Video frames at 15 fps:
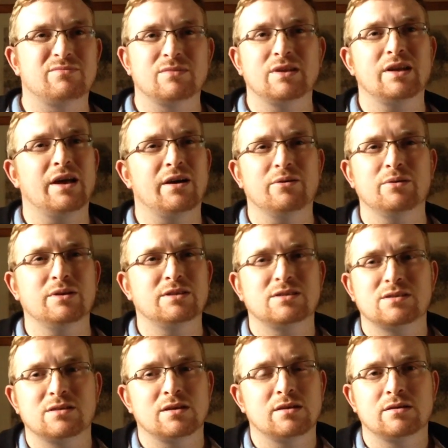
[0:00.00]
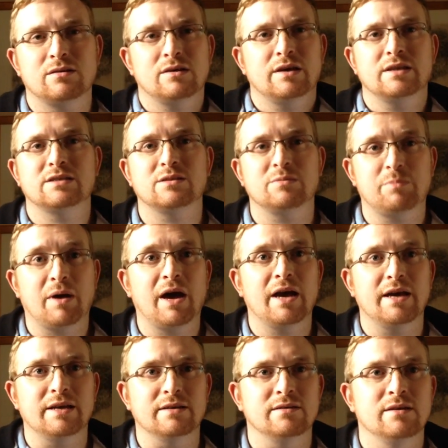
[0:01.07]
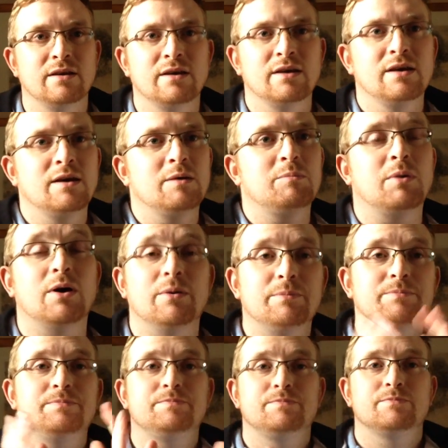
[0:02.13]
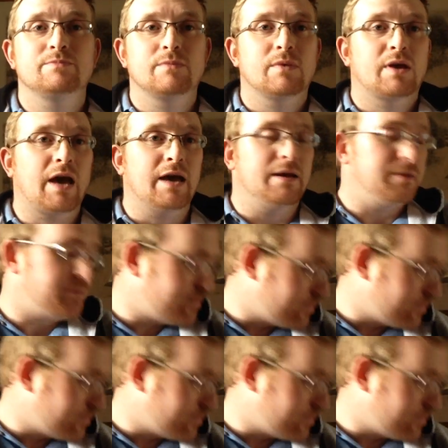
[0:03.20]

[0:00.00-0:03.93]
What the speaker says: you know, it's a pain. But, okay,